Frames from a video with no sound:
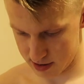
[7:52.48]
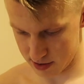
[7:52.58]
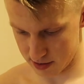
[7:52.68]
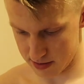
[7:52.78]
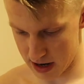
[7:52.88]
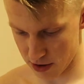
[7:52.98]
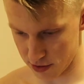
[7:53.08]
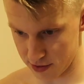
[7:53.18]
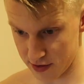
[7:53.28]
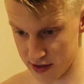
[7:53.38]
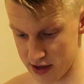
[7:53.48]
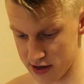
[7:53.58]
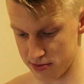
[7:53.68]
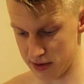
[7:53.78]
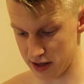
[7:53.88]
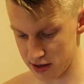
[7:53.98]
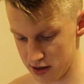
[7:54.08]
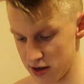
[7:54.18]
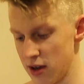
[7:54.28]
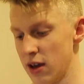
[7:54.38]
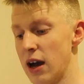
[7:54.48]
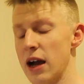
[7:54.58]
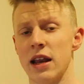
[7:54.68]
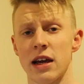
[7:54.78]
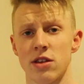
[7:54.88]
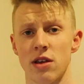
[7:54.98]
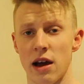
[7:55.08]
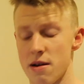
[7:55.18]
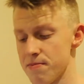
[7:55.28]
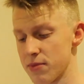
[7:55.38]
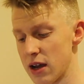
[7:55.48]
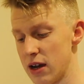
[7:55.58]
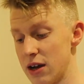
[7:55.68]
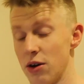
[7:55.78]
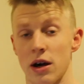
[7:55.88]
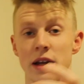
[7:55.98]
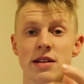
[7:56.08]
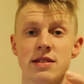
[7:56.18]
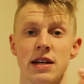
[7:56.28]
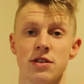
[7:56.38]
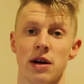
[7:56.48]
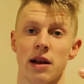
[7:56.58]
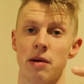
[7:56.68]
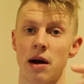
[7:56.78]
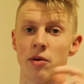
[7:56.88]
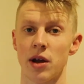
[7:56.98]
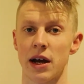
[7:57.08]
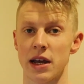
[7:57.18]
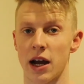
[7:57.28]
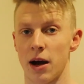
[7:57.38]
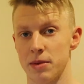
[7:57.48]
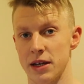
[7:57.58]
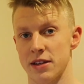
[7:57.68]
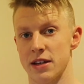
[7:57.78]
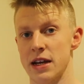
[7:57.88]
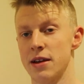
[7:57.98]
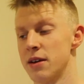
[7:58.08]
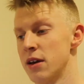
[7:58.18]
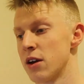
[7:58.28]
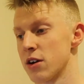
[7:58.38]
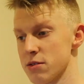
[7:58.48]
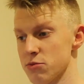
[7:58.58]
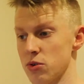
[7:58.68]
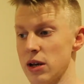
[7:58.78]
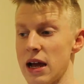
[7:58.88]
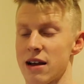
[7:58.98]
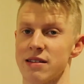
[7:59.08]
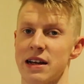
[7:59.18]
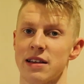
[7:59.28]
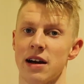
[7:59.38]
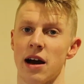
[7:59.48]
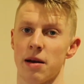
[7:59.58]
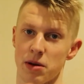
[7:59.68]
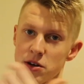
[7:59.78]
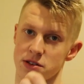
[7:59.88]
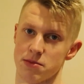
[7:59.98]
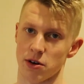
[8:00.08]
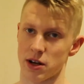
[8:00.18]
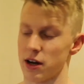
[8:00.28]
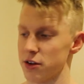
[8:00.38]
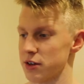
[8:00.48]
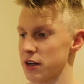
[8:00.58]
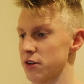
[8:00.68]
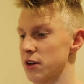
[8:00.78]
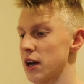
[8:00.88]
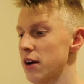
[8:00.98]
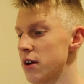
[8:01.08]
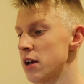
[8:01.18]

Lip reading: So macros for this meal. I liked, oh, I didn't say as well, I'm on a high carb day today because I'm doing legs later and because the amount of cardio done earlier.